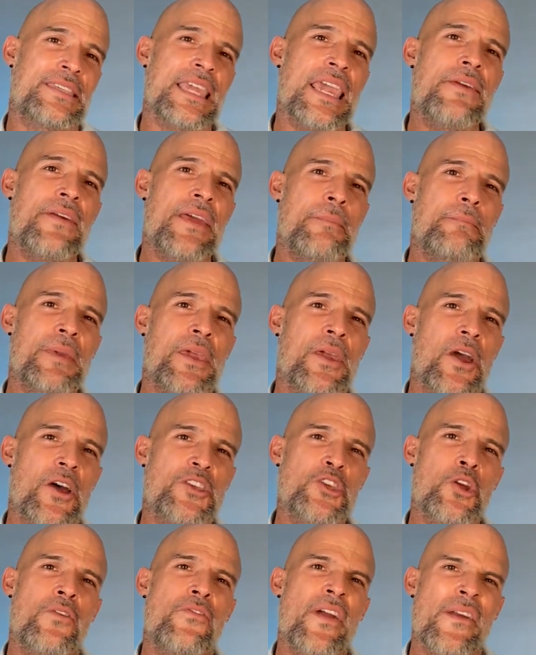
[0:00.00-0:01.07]
receive it
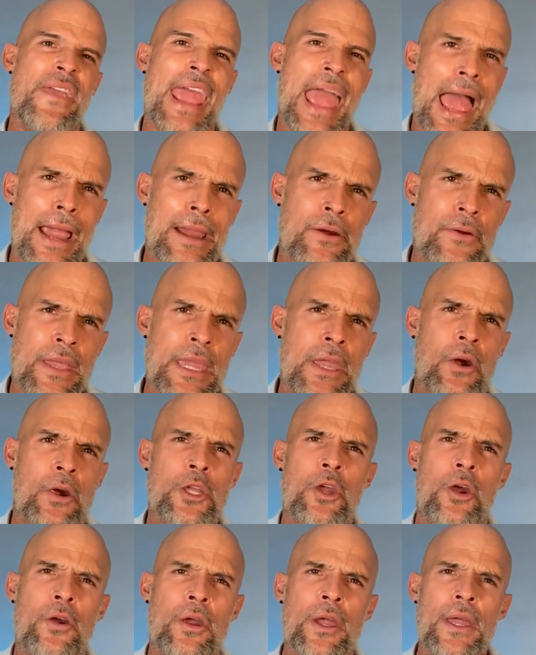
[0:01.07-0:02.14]
because you're very
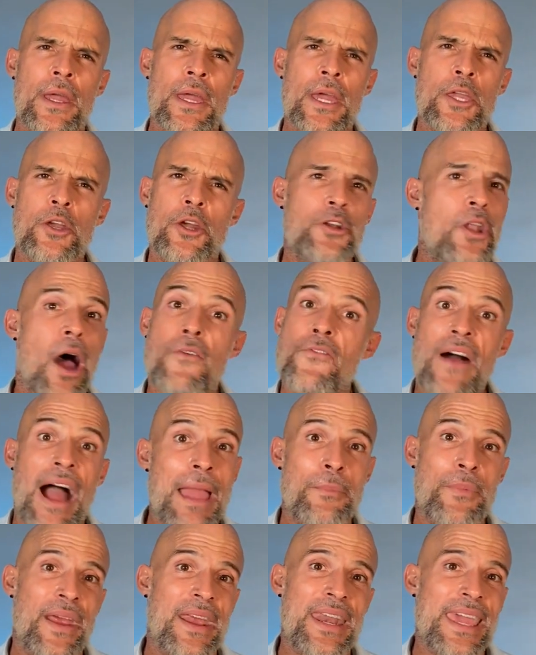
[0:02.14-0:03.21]
angry or you're
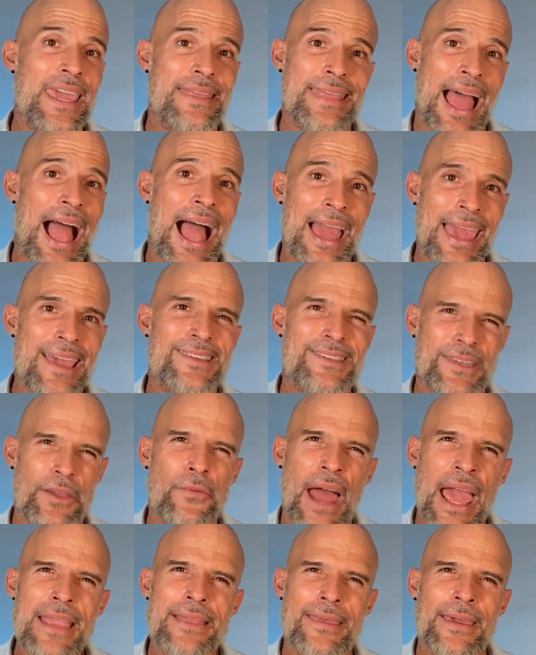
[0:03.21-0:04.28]
not vibrating in the
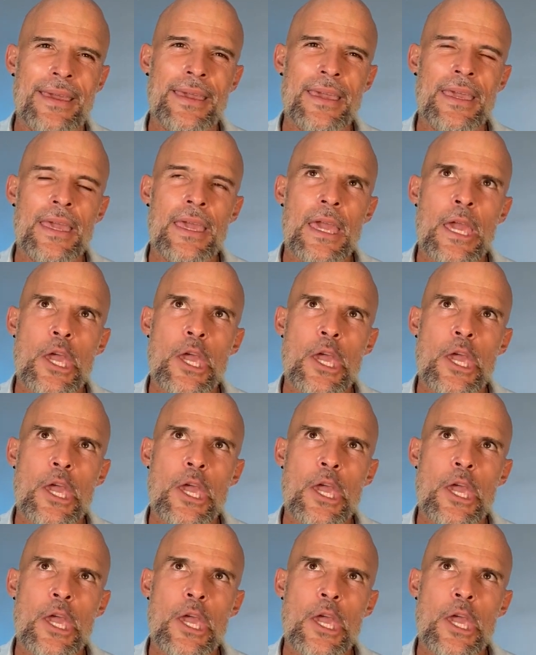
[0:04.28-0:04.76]
highest, right?